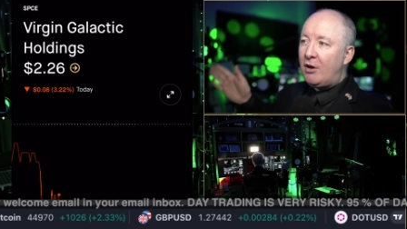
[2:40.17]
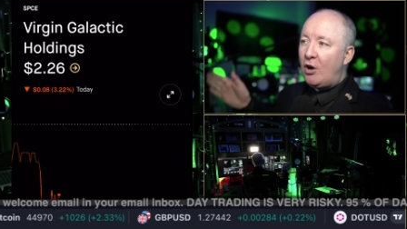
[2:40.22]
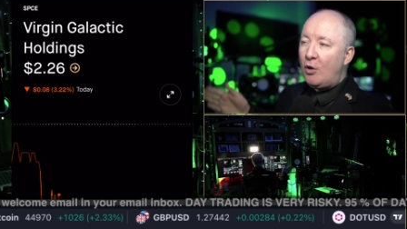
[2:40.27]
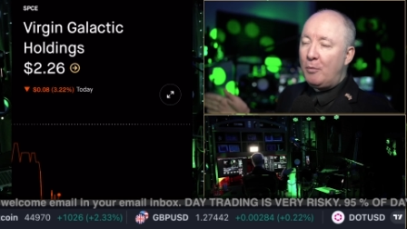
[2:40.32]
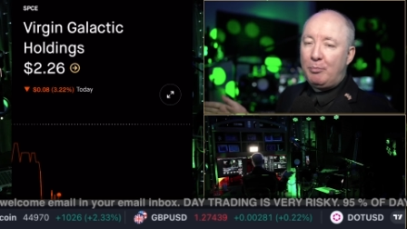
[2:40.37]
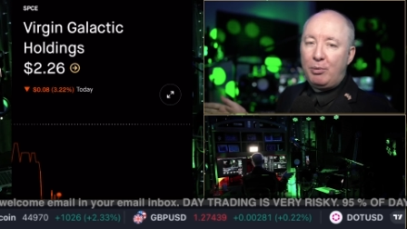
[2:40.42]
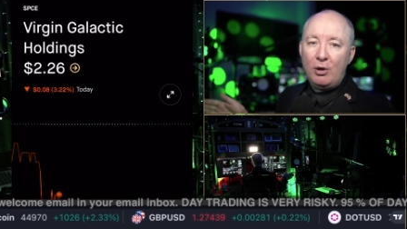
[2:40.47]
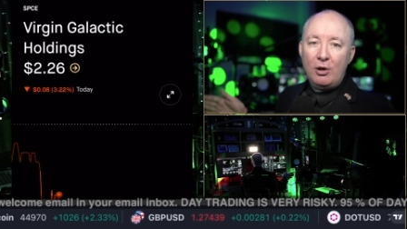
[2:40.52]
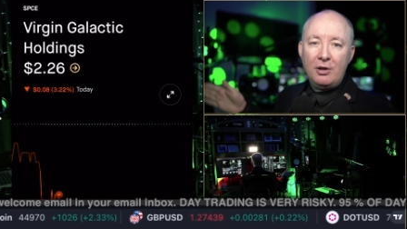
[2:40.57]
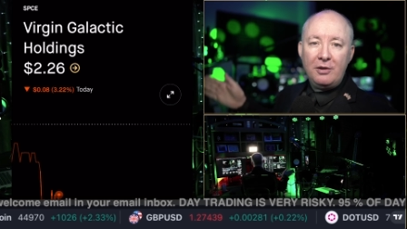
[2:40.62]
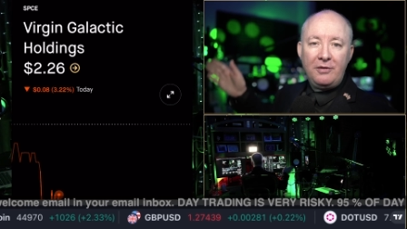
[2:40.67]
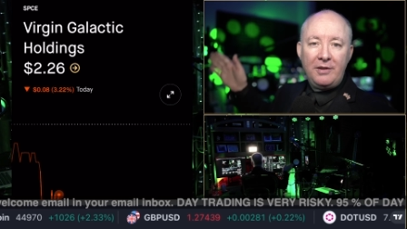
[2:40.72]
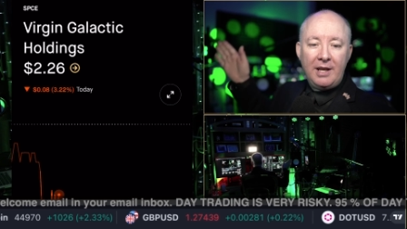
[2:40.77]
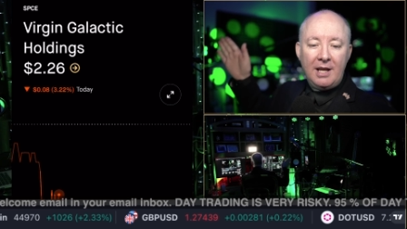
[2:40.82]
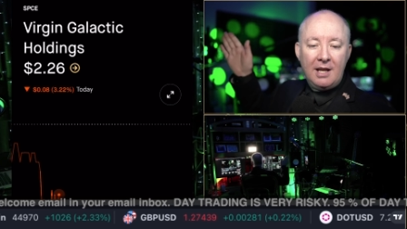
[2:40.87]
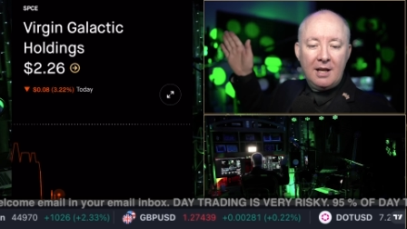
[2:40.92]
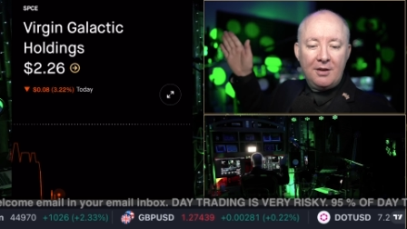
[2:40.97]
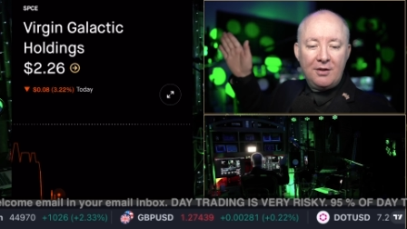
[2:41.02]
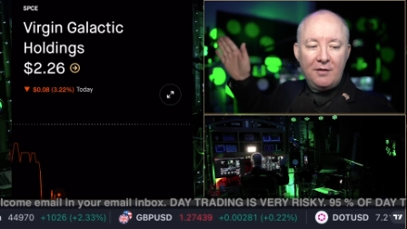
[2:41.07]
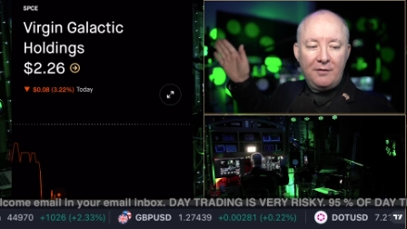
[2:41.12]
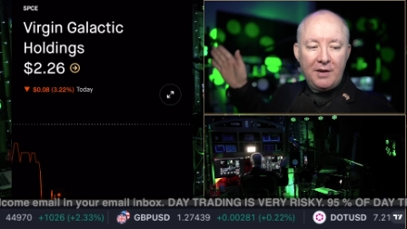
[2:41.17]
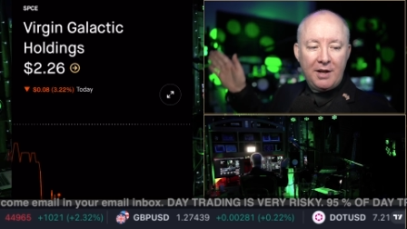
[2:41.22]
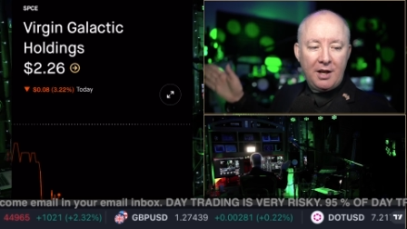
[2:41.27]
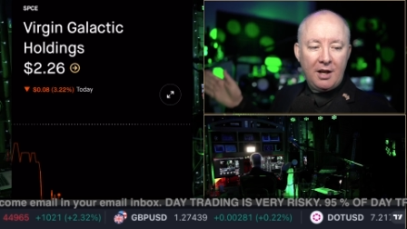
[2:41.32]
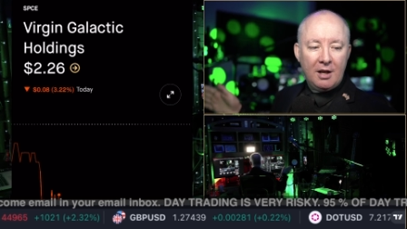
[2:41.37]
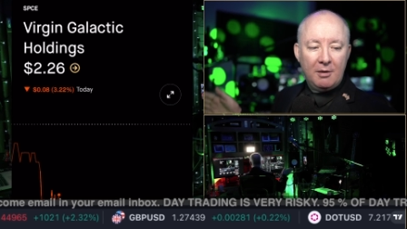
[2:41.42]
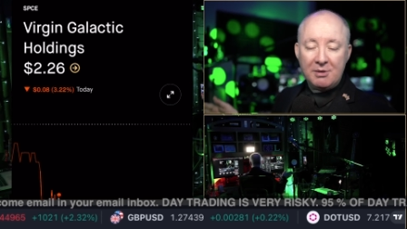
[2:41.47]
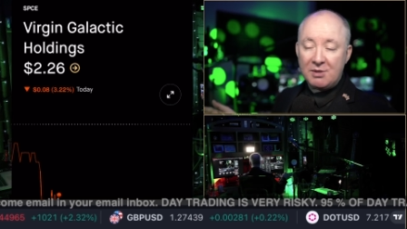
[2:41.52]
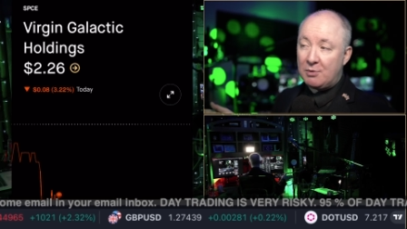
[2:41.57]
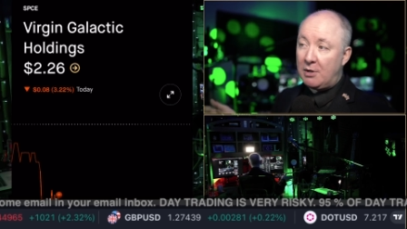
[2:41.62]
I'll put the uh, the
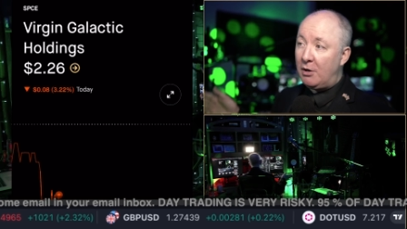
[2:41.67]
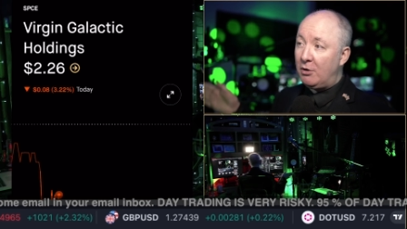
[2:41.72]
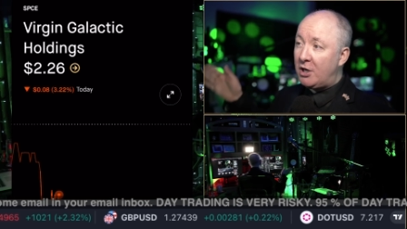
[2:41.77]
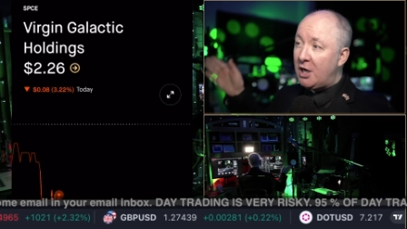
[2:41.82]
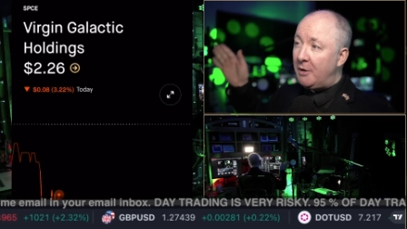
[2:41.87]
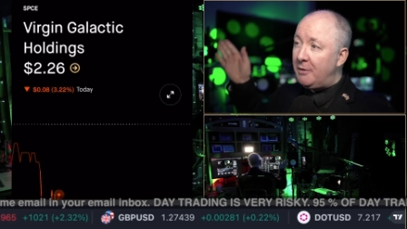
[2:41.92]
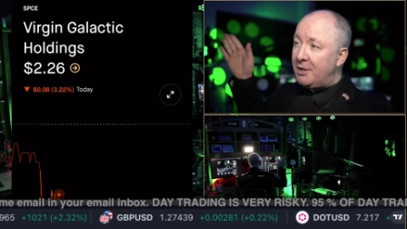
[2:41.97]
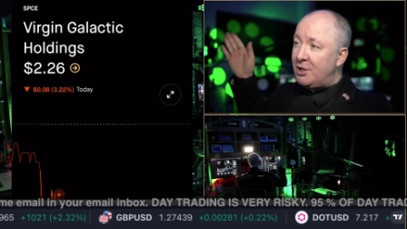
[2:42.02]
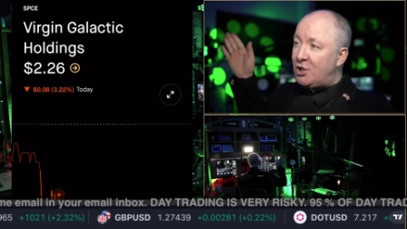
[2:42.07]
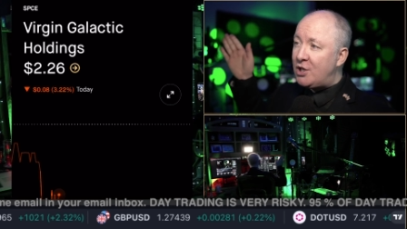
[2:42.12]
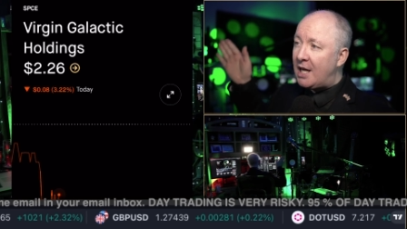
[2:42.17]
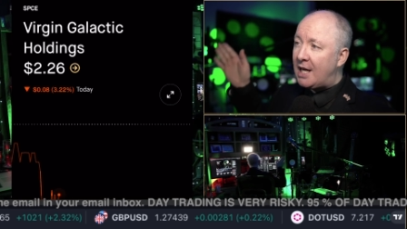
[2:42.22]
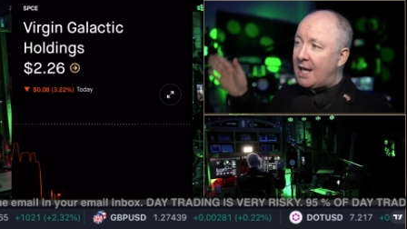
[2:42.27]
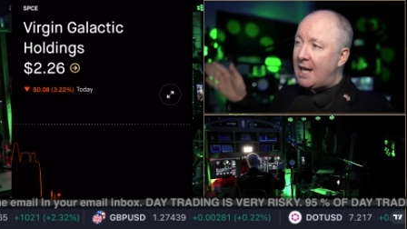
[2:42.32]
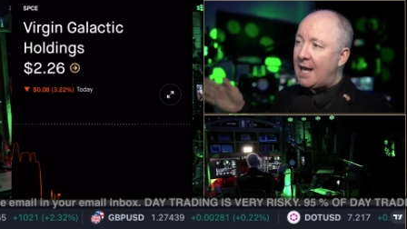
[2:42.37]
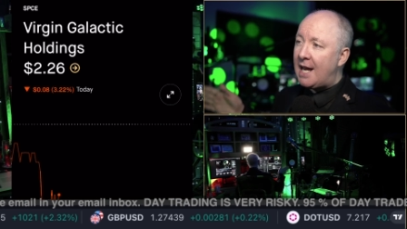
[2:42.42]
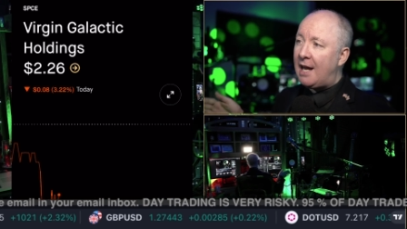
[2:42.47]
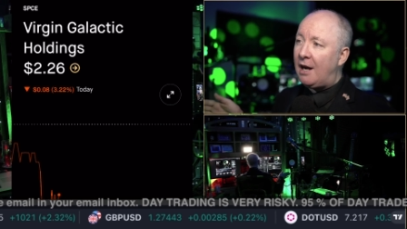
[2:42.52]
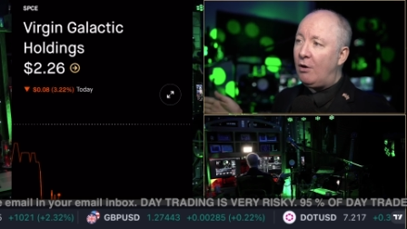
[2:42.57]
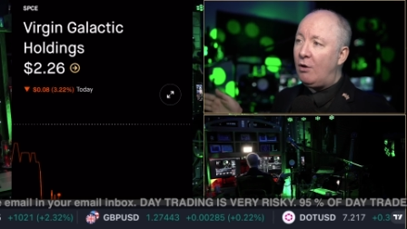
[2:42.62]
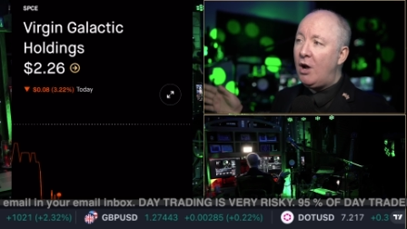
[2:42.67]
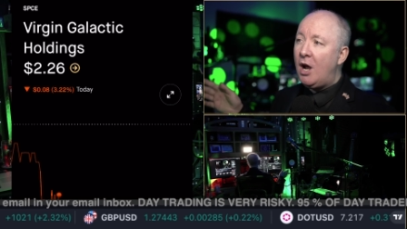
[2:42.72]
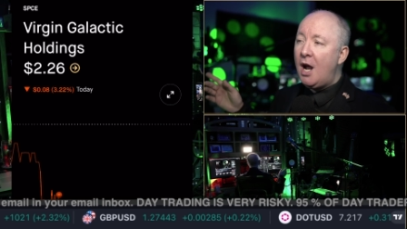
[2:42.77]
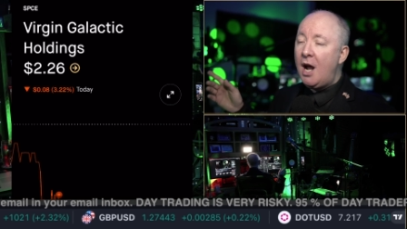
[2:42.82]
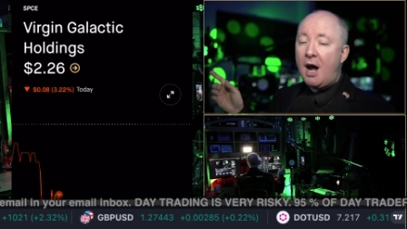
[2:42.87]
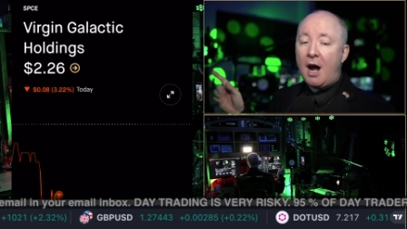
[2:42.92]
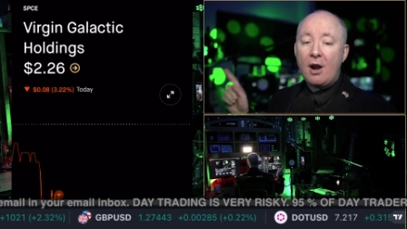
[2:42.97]
video as well. Go and check it out,